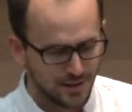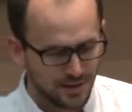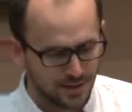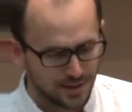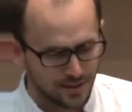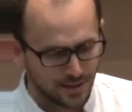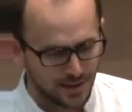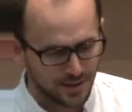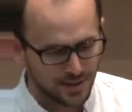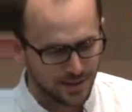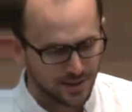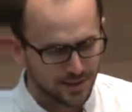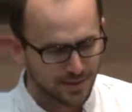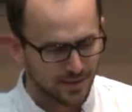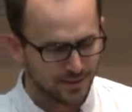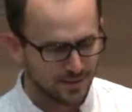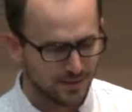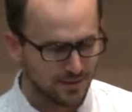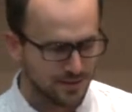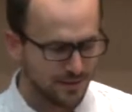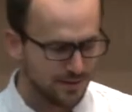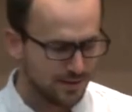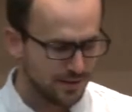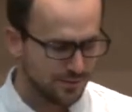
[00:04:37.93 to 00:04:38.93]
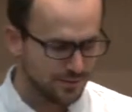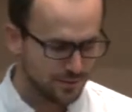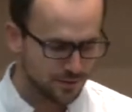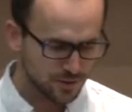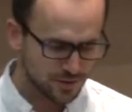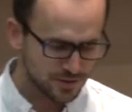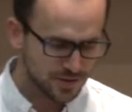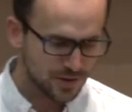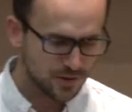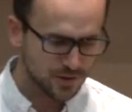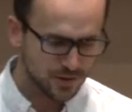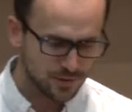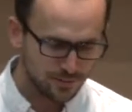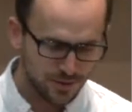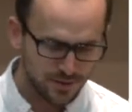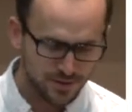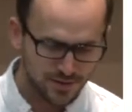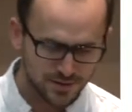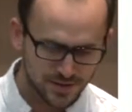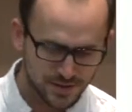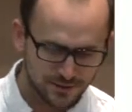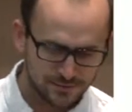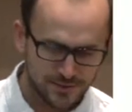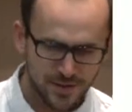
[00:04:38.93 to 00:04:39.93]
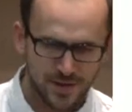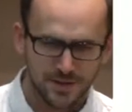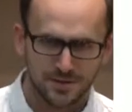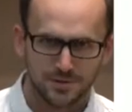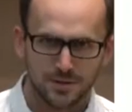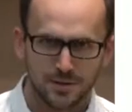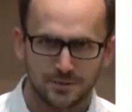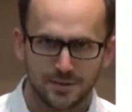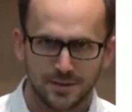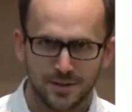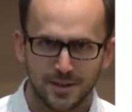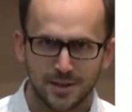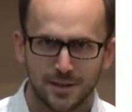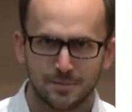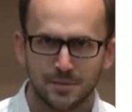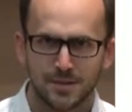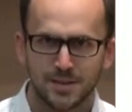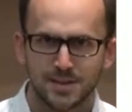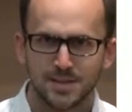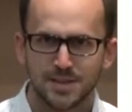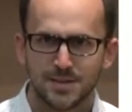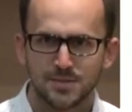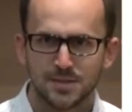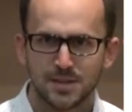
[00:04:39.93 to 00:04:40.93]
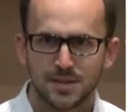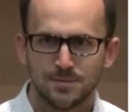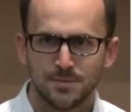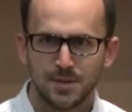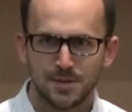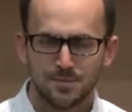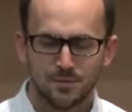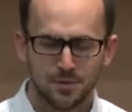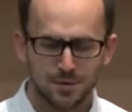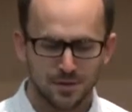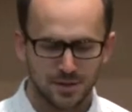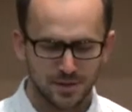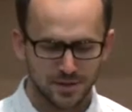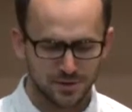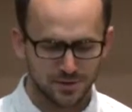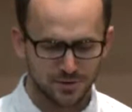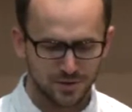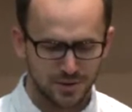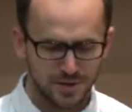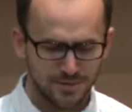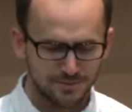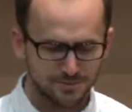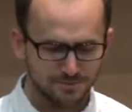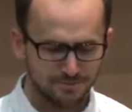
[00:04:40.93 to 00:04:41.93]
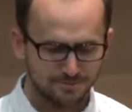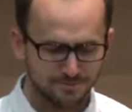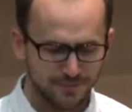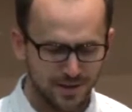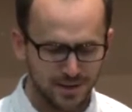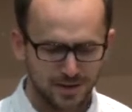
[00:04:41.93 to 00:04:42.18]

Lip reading: I think that, of course, all computers get faster every year, but it seems to be more extreme.